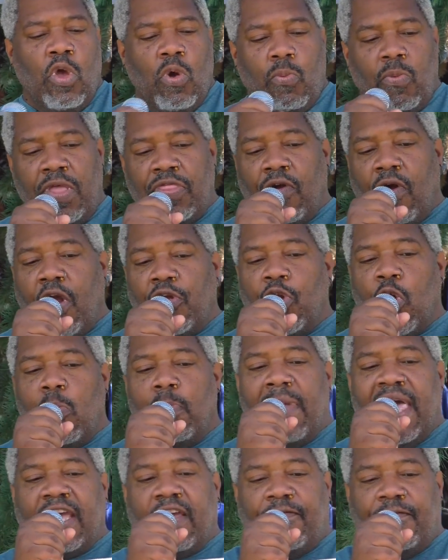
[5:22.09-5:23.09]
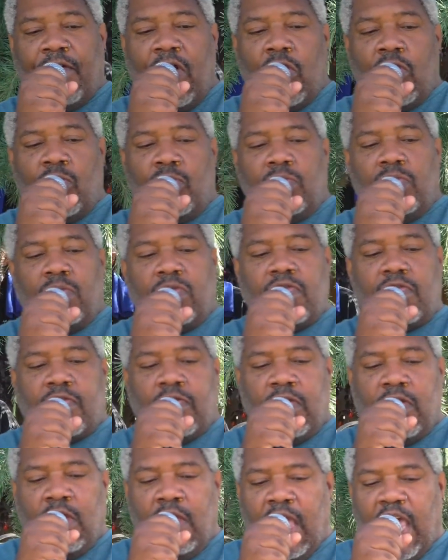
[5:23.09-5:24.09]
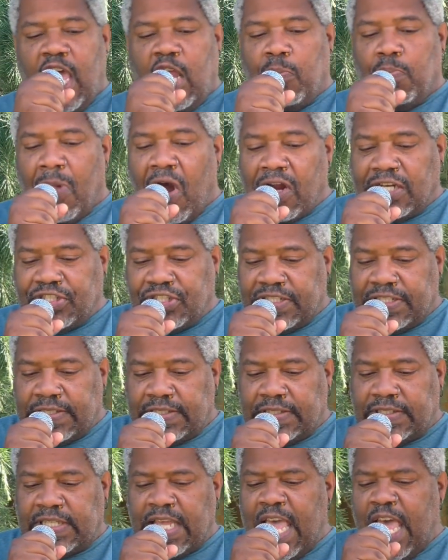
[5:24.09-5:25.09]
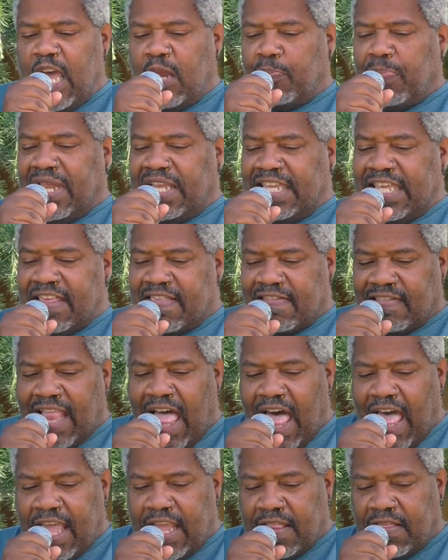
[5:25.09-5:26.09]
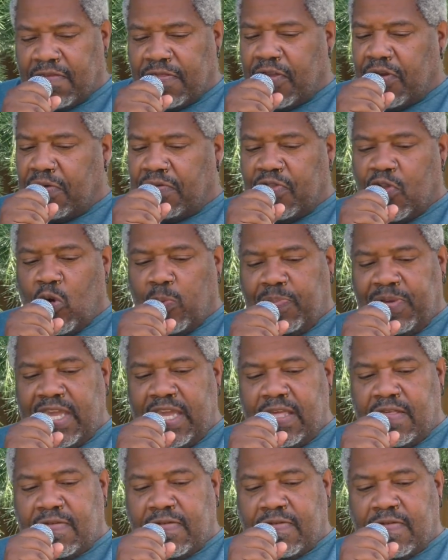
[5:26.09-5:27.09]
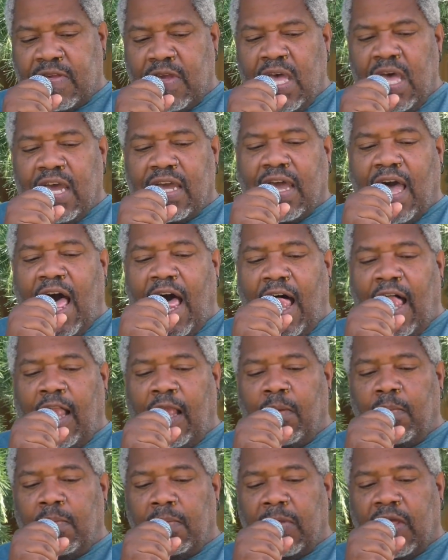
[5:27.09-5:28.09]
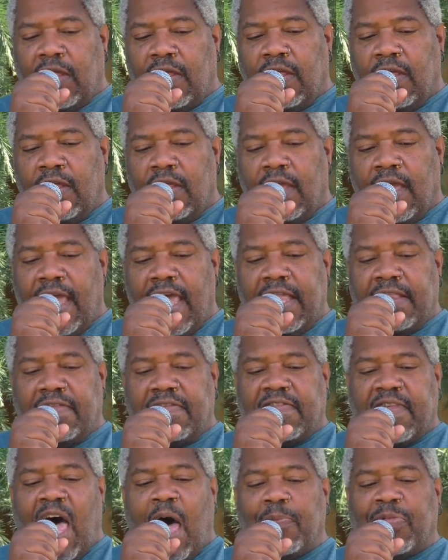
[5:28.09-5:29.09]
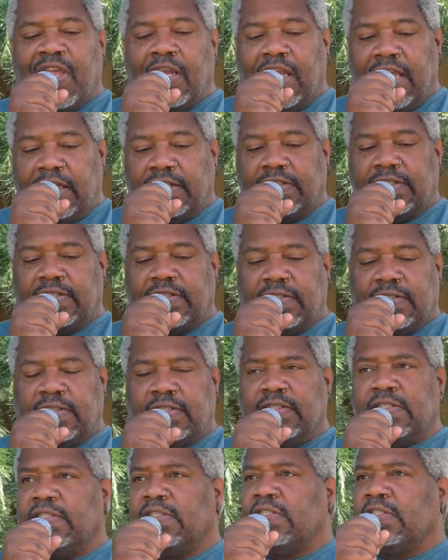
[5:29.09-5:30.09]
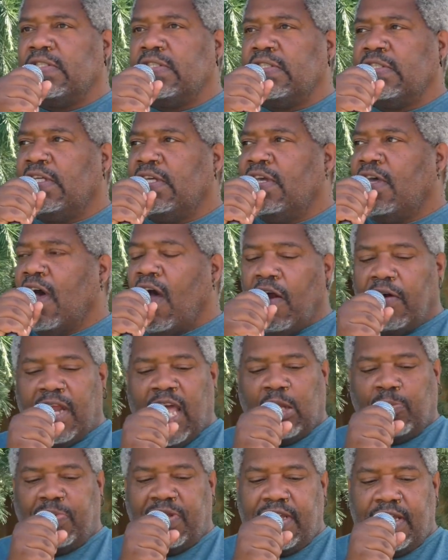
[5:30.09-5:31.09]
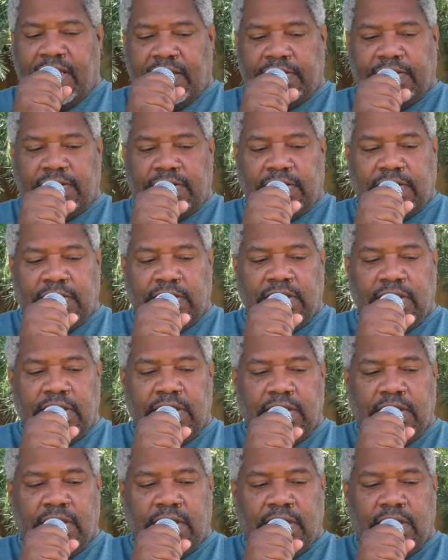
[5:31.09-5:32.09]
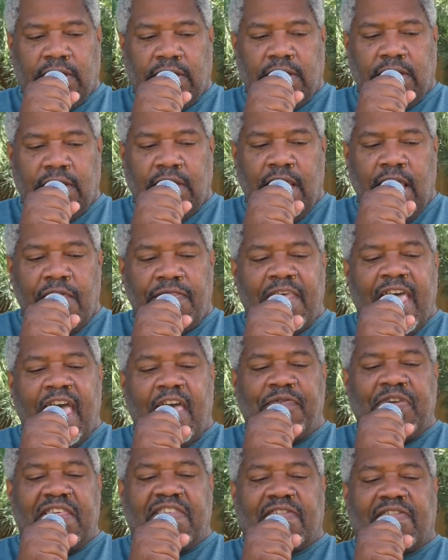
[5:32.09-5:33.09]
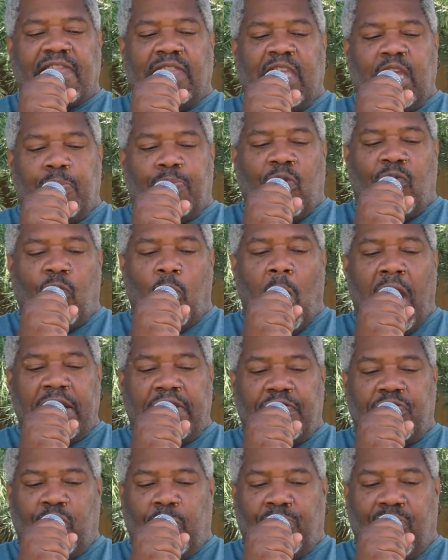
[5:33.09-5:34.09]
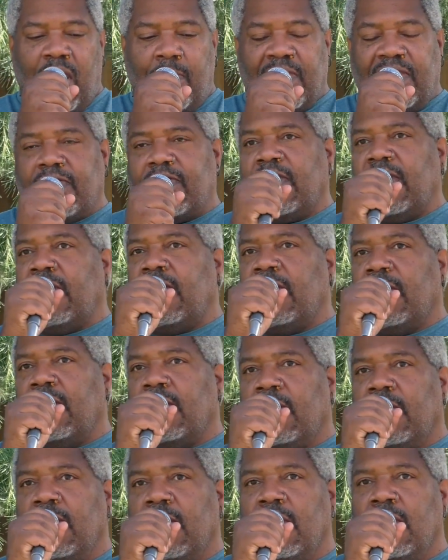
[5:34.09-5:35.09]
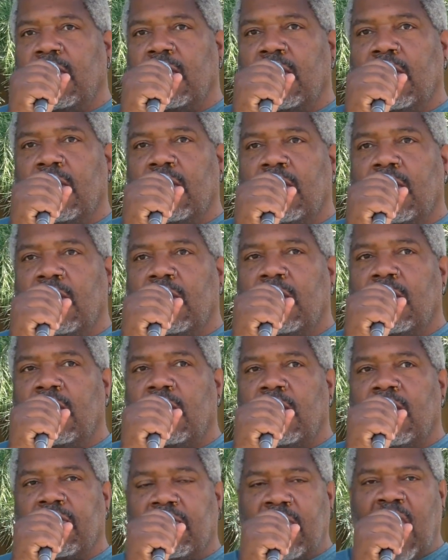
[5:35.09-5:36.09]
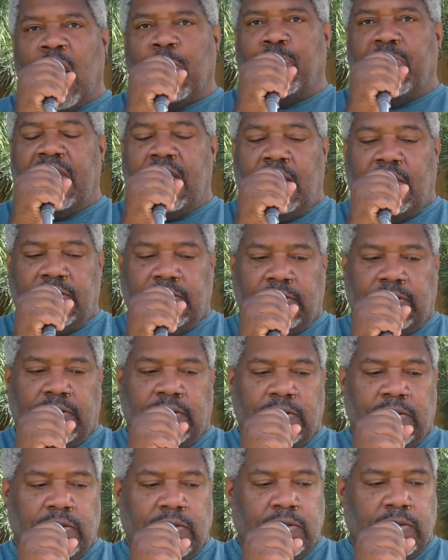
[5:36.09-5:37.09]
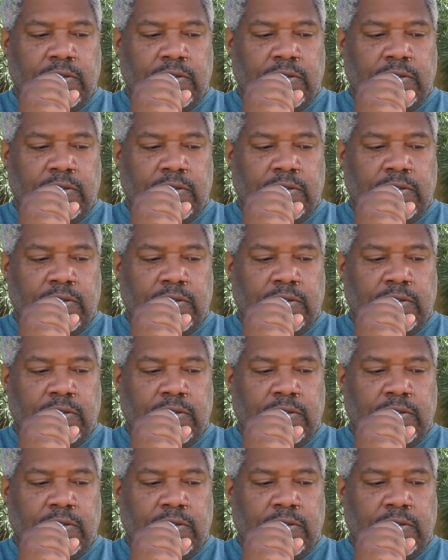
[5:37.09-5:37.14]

When there are no megaphones, and marches and police lines, there is no peace. Calm and somnolence are not peace. The heavy sleep of white supremacy is not peace.